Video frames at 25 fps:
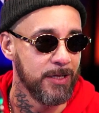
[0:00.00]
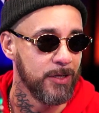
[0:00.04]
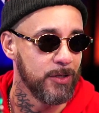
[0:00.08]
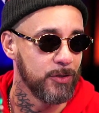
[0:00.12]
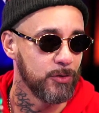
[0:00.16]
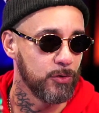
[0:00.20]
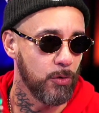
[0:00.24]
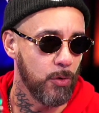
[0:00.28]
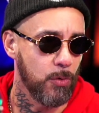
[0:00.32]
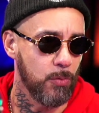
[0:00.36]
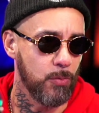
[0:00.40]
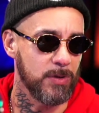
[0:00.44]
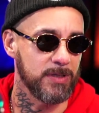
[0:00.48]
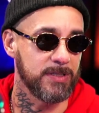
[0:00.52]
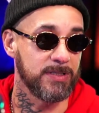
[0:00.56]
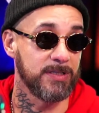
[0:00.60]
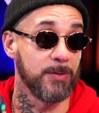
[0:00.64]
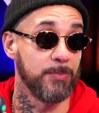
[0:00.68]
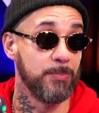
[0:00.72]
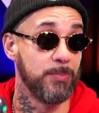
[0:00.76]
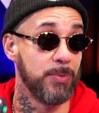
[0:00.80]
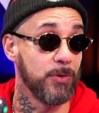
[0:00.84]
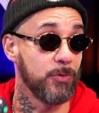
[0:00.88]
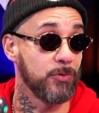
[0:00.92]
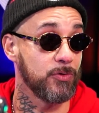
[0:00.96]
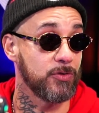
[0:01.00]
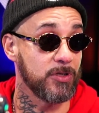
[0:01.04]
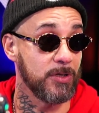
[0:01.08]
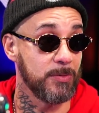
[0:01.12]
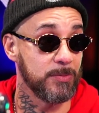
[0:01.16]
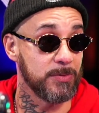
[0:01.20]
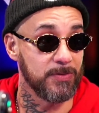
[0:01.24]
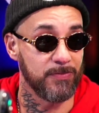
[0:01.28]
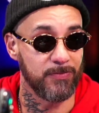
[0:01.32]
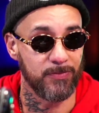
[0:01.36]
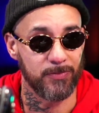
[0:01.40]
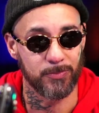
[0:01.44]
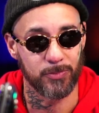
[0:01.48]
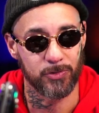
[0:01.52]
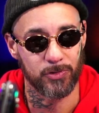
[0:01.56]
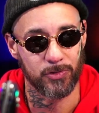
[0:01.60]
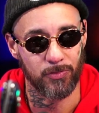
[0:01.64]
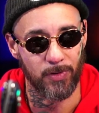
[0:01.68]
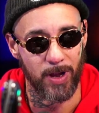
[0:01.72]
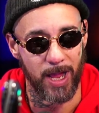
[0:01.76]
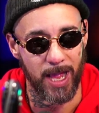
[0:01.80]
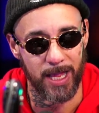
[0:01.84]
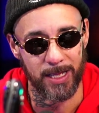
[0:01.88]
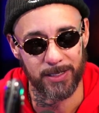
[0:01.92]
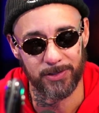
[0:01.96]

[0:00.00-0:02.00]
No one wants to build something from scratch.